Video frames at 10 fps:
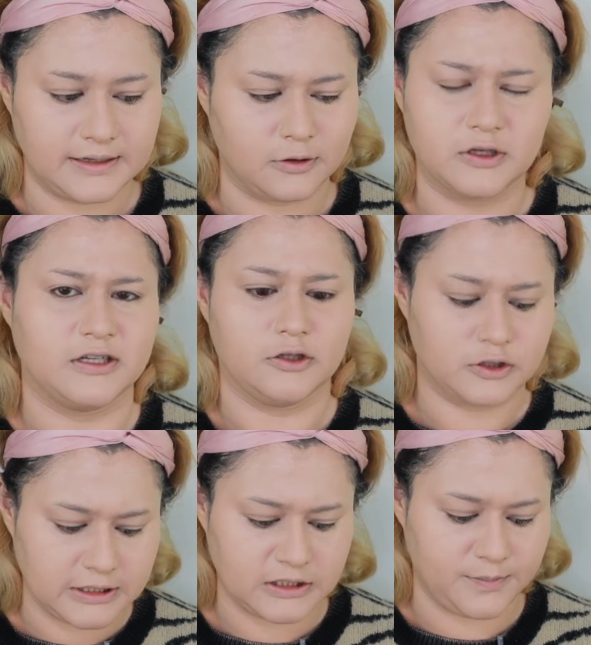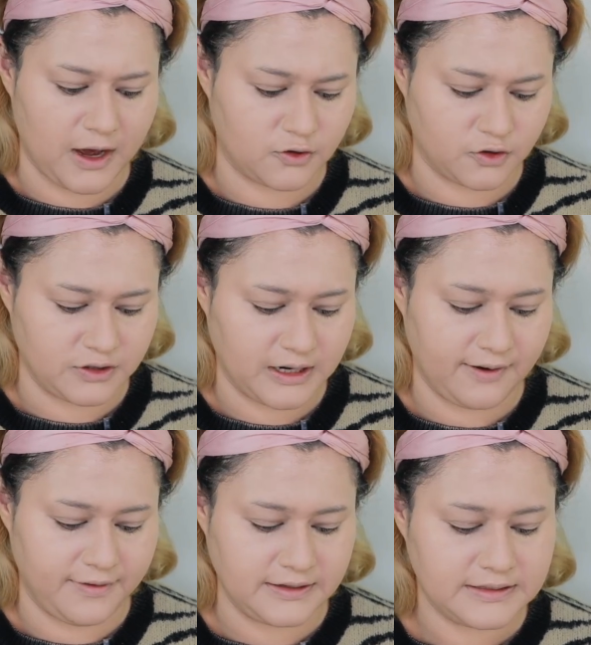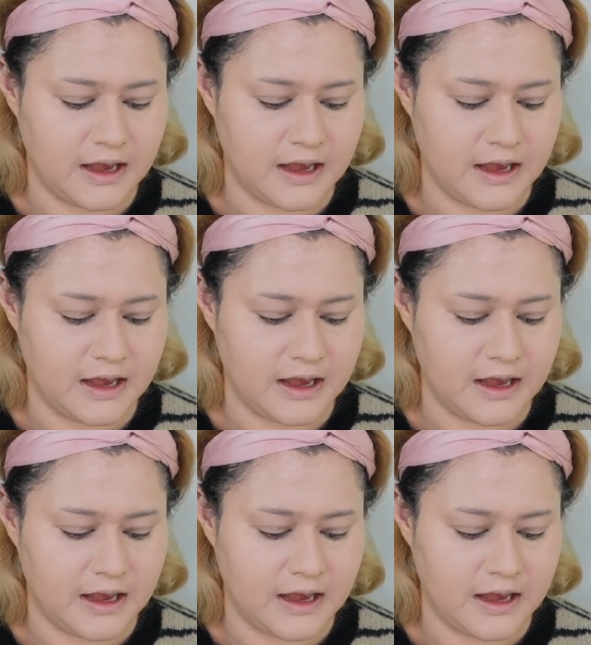Like, looks like she powders her entire face.